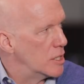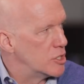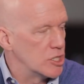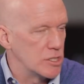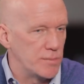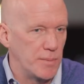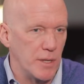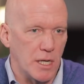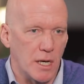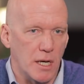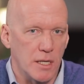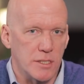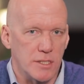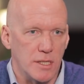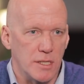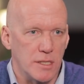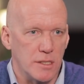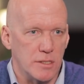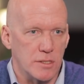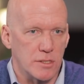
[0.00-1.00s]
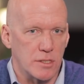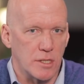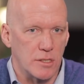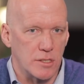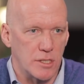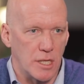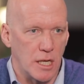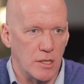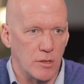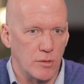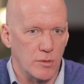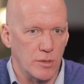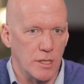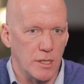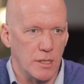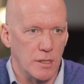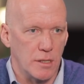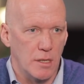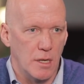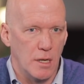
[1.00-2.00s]
just because he's
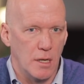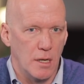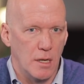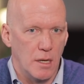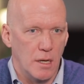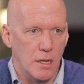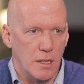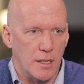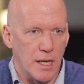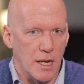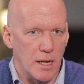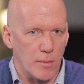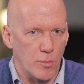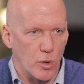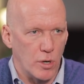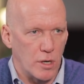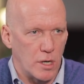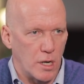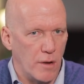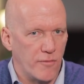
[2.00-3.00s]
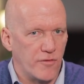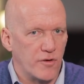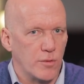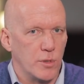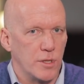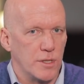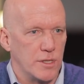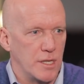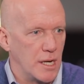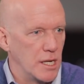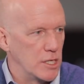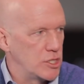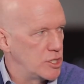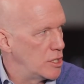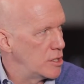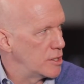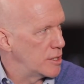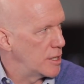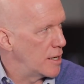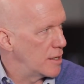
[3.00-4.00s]
continually getting more comfortable in the
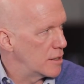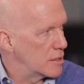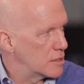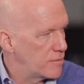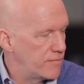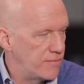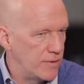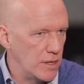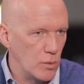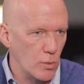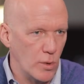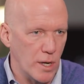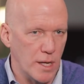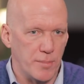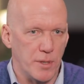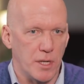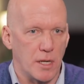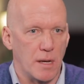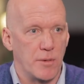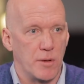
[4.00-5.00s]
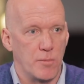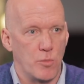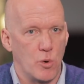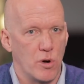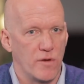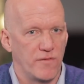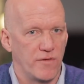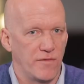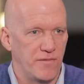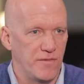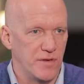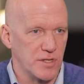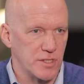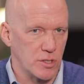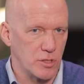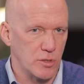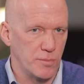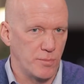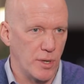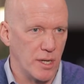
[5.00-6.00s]
NHL, getting his feet wet, becoming more of a
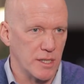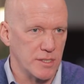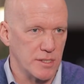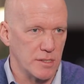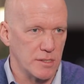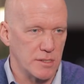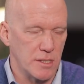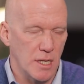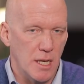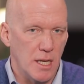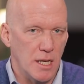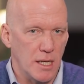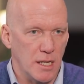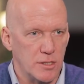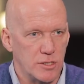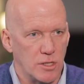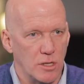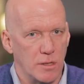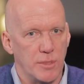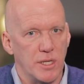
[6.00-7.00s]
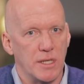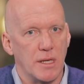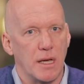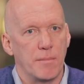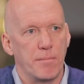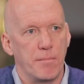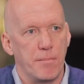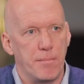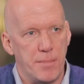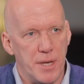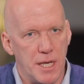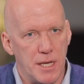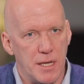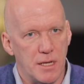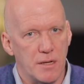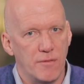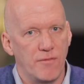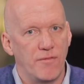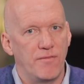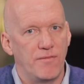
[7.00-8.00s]
physical presence. He's going to be that
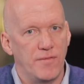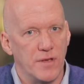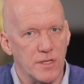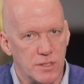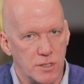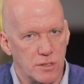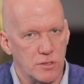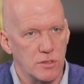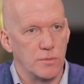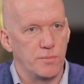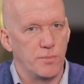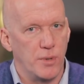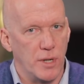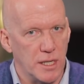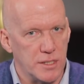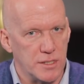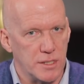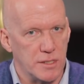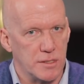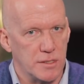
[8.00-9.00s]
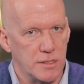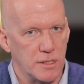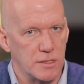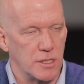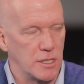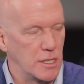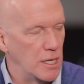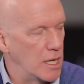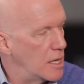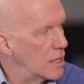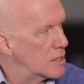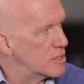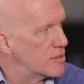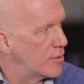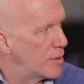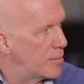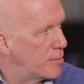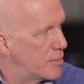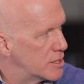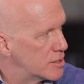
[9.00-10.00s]
big physical presence that the Canadiens
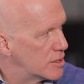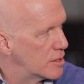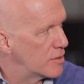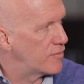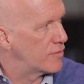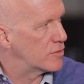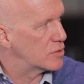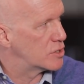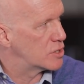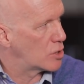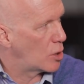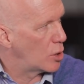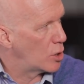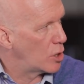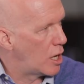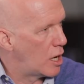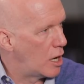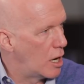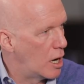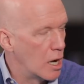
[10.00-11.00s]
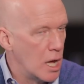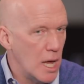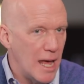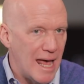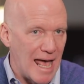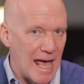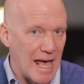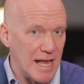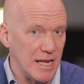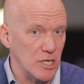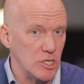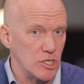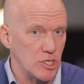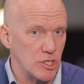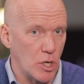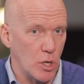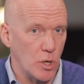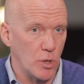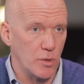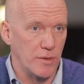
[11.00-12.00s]
have been missing for so long. And he's
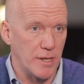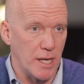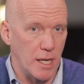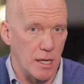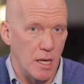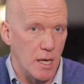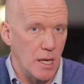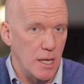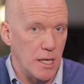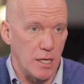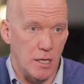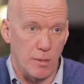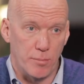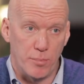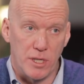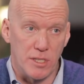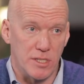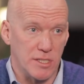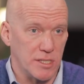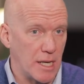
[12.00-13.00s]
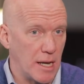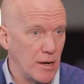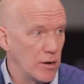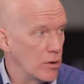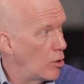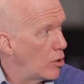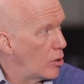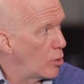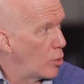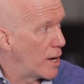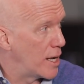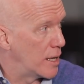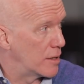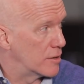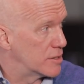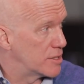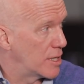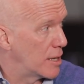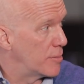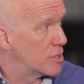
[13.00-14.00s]
shown that he can play center or
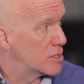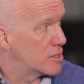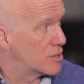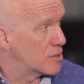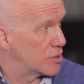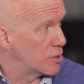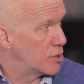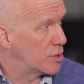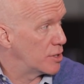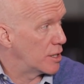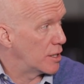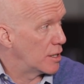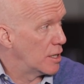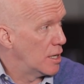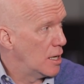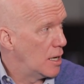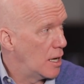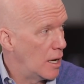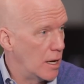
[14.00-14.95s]
wing, the same as Suzuki.